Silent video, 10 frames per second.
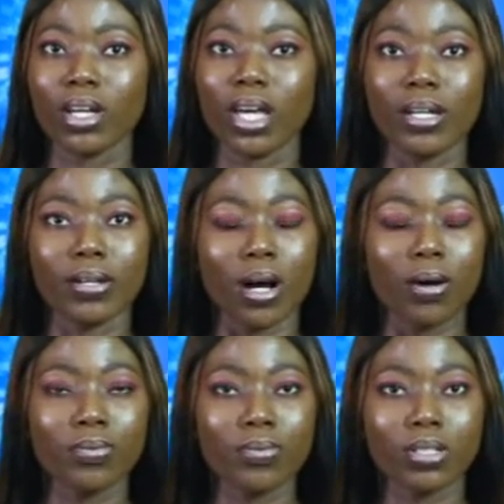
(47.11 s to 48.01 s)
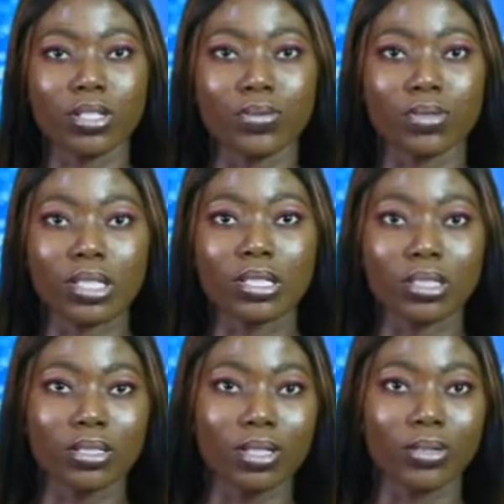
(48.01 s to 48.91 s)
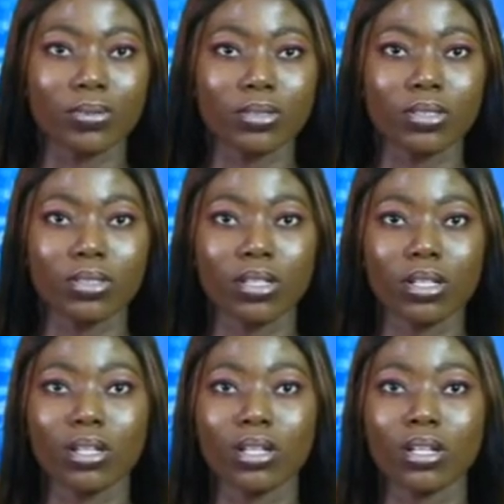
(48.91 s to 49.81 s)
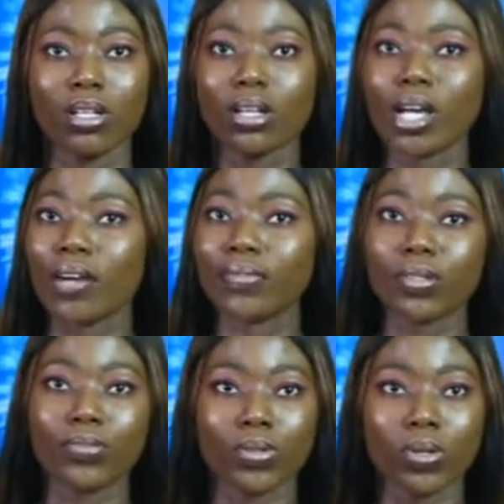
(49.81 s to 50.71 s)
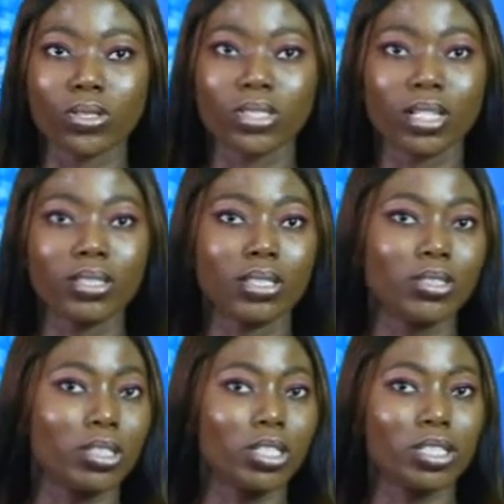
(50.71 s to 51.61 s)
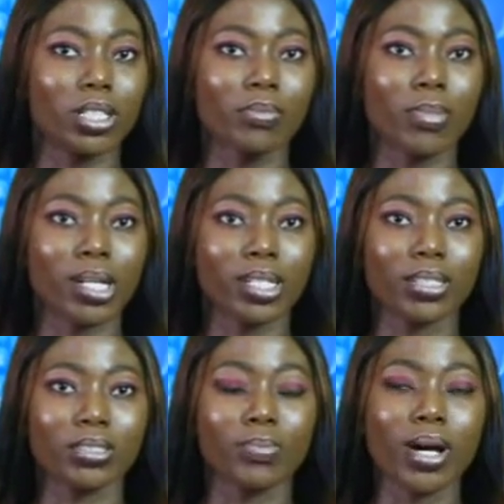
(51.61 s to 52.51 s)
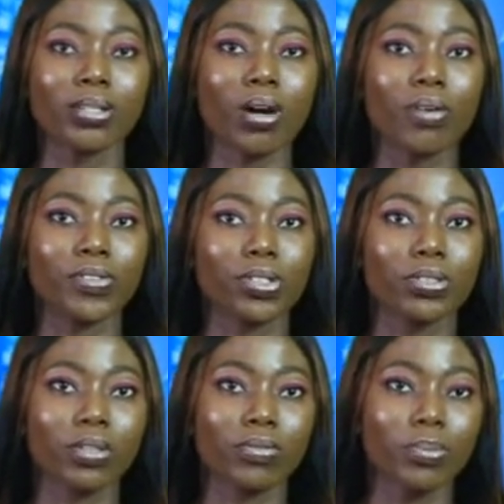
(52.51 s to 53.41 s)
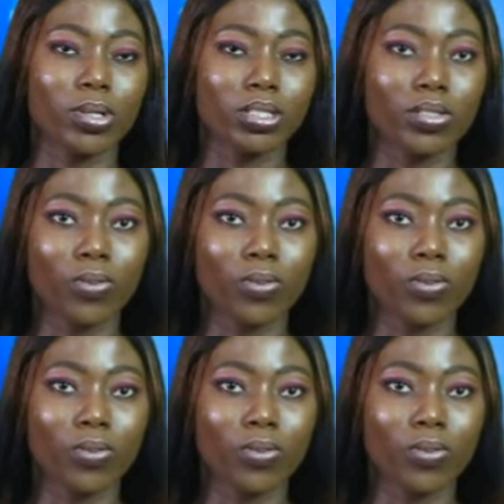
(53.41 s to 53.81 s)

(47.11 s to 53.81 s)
And now, the news in details. Governor of Oyo State, Engineer Seyi Makinde, has banned officers of the police